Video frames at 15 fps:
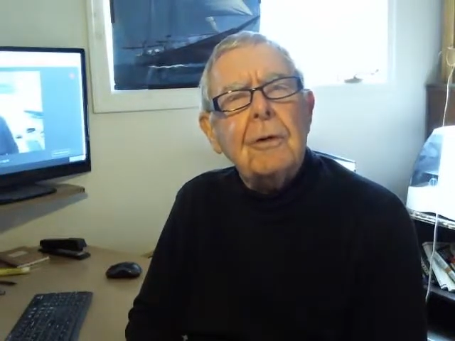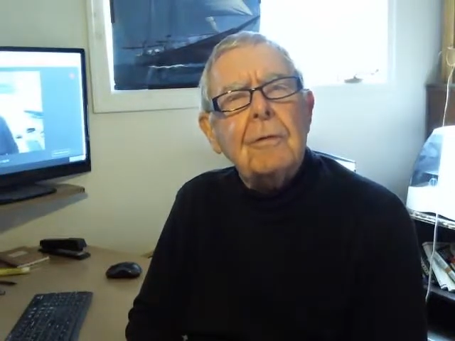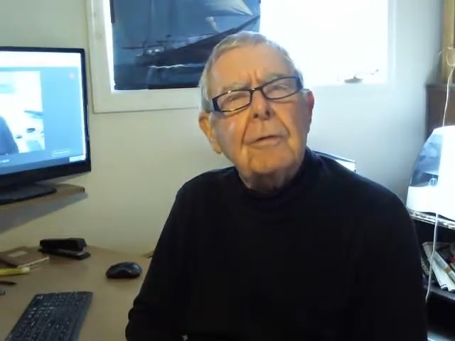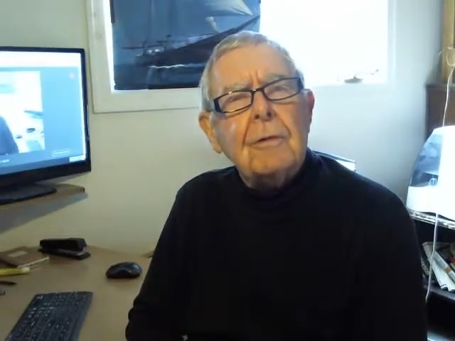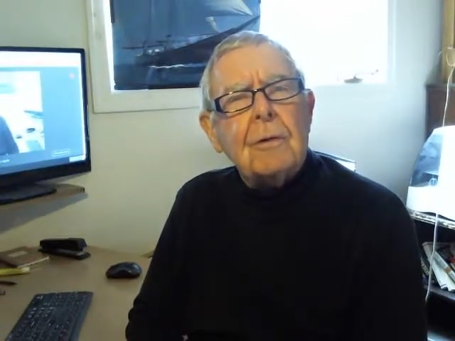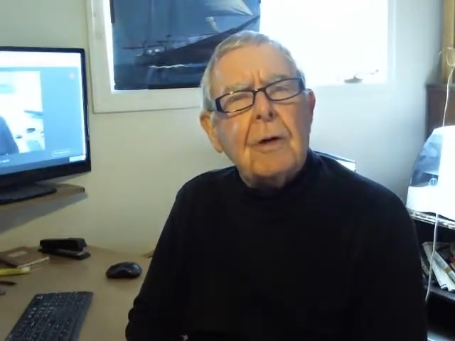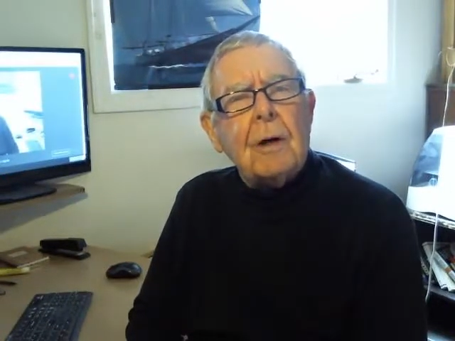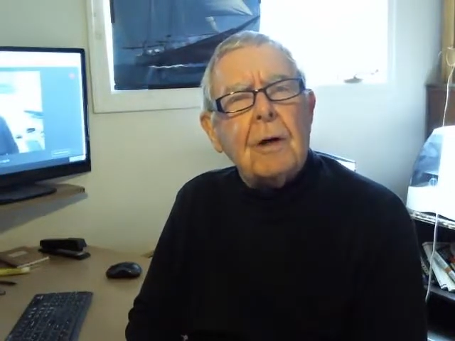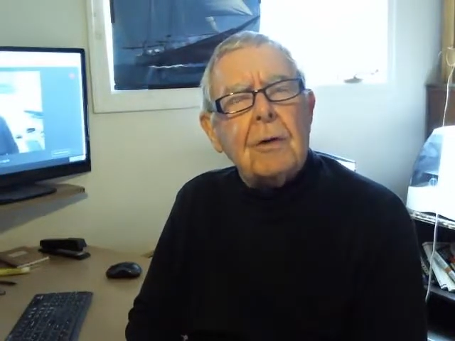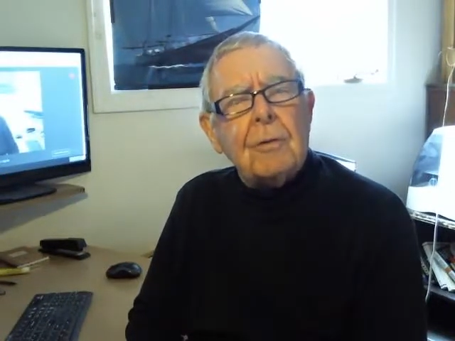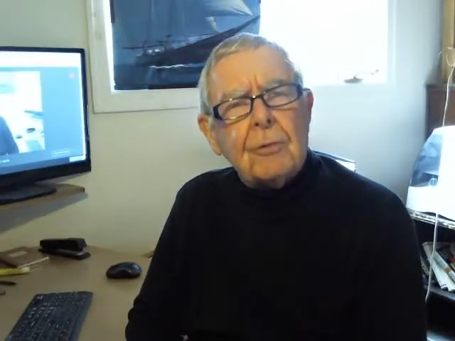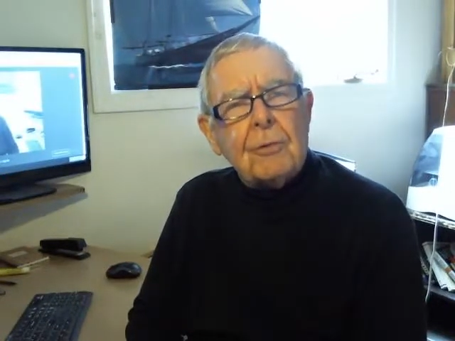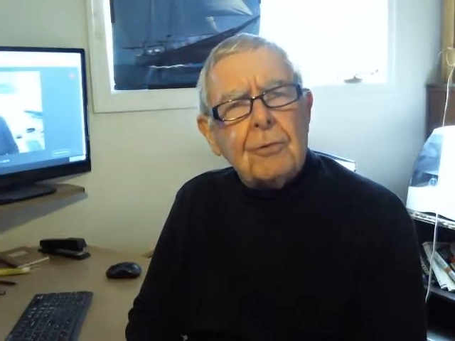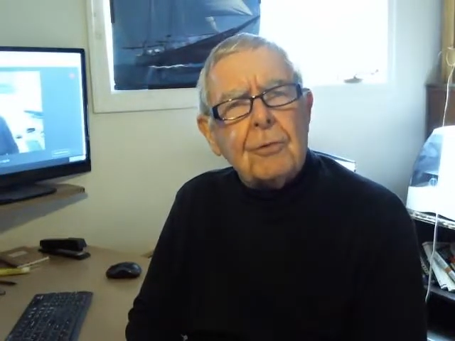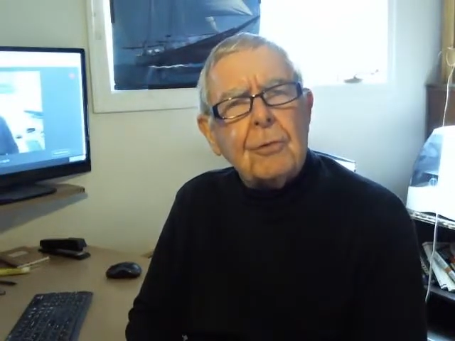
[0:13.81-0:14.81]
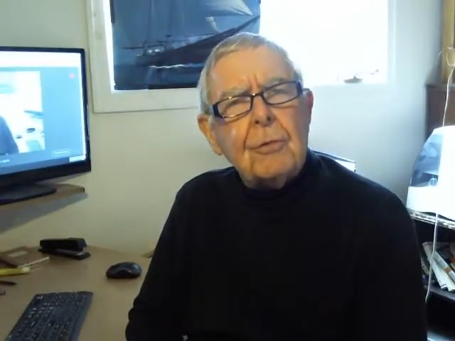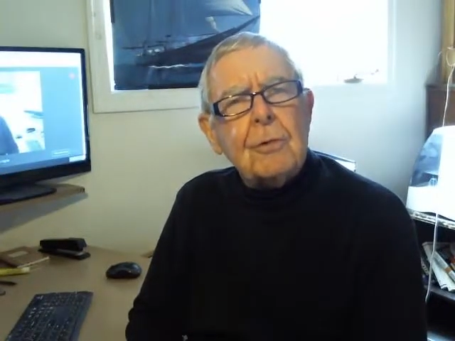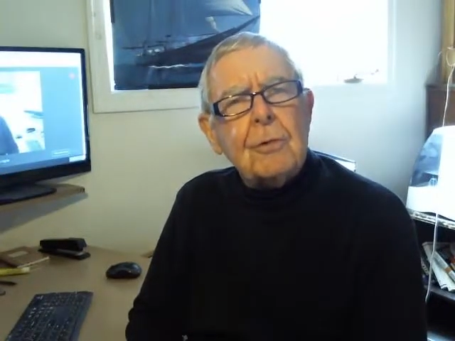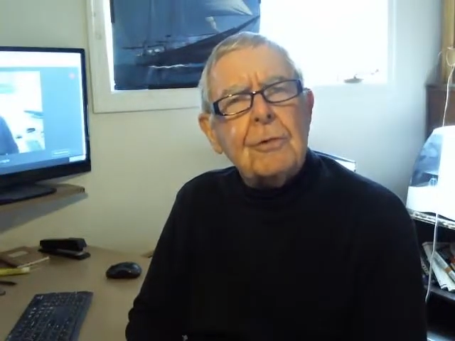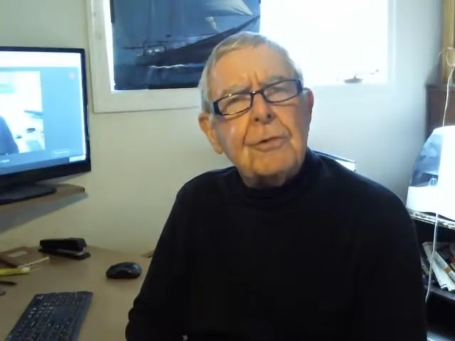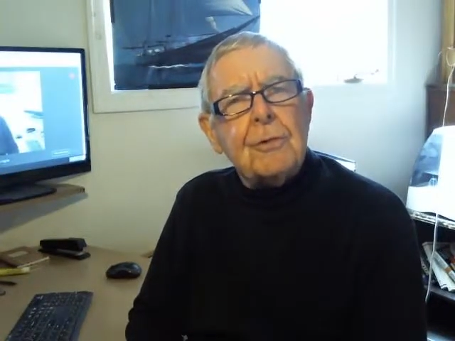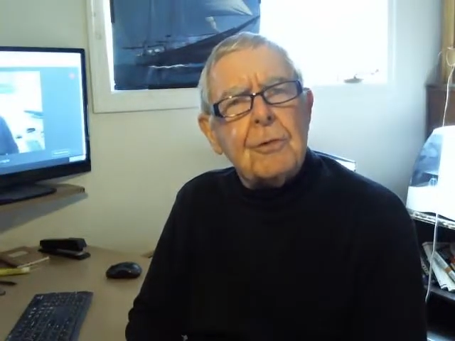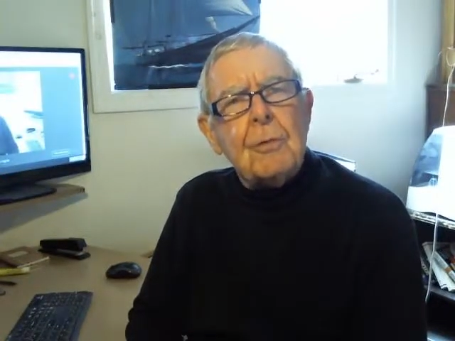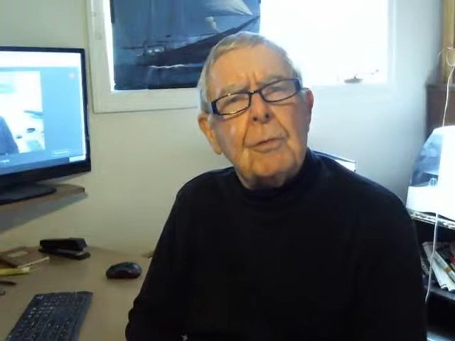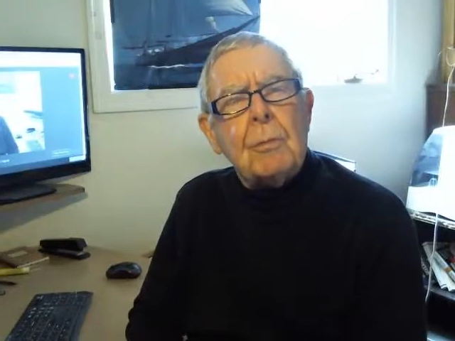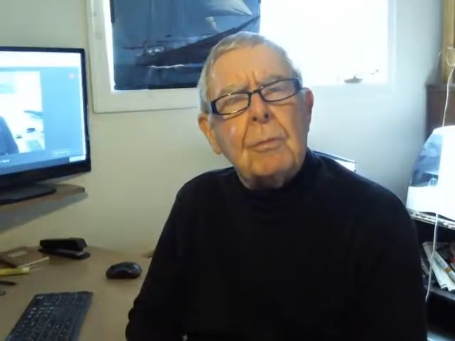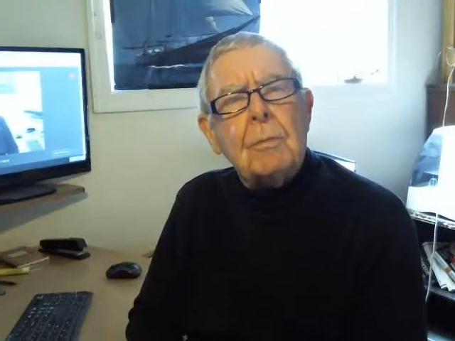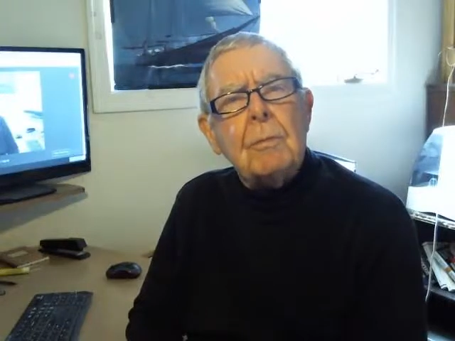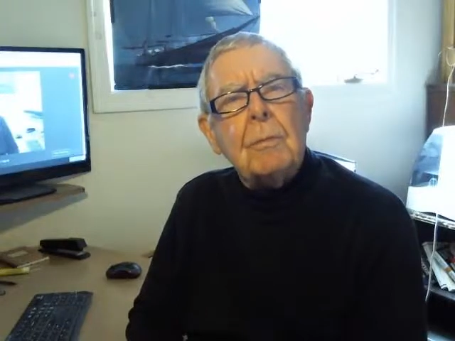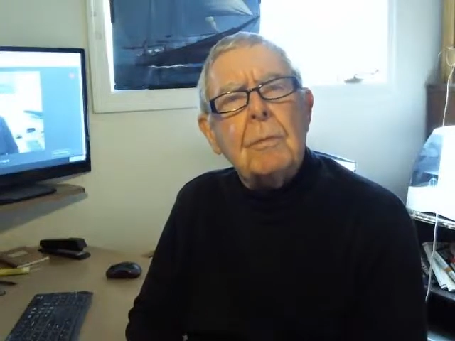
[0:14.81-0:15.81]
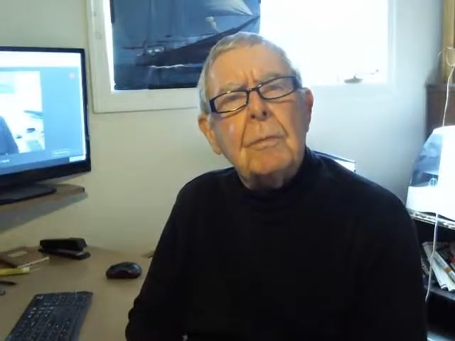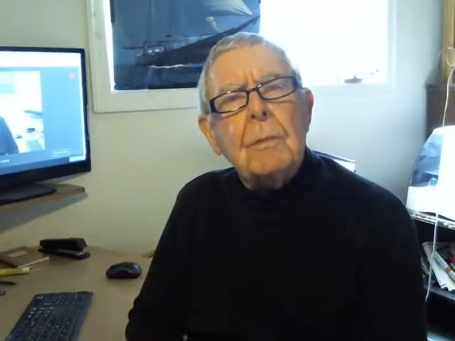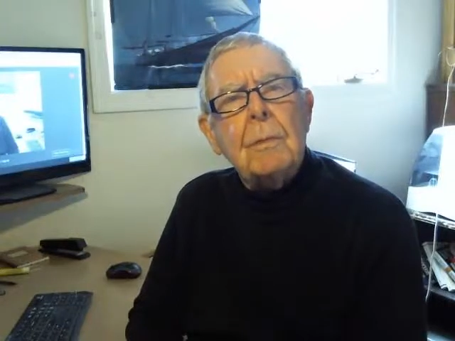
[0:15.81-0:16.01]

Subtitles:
for others to consume.